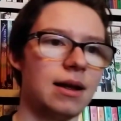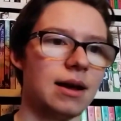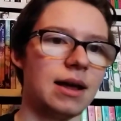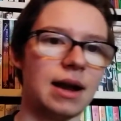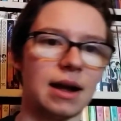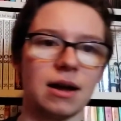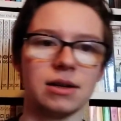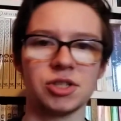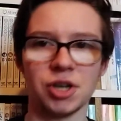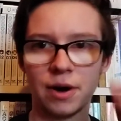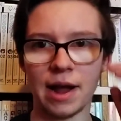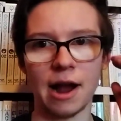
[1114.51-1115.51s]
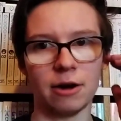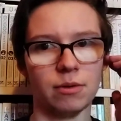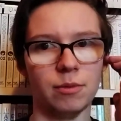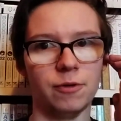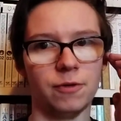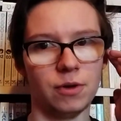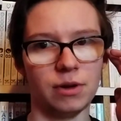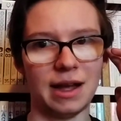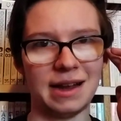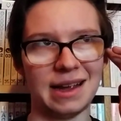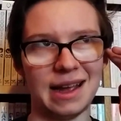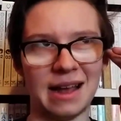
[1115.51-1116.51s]
And I got to start hair removal
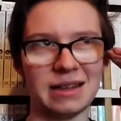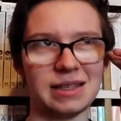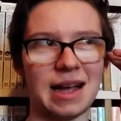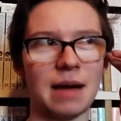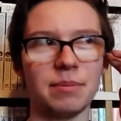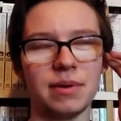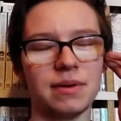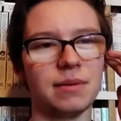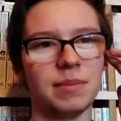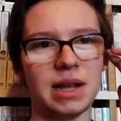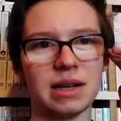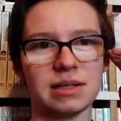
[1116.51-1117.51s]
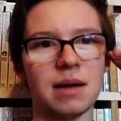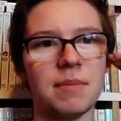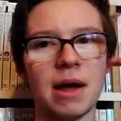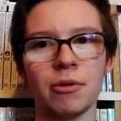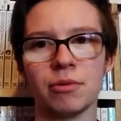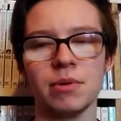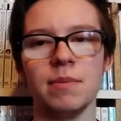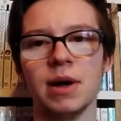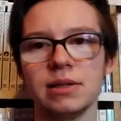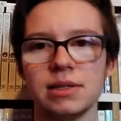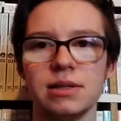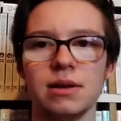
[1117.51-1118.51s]
like ASAP, because I'm now 3
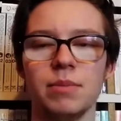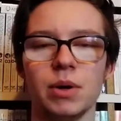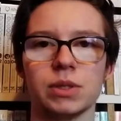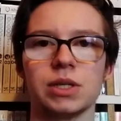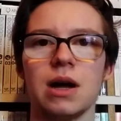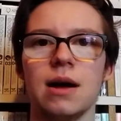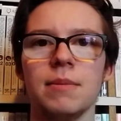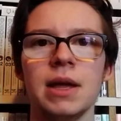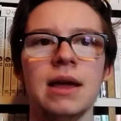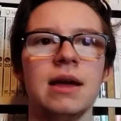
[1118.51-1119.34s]
months post-op.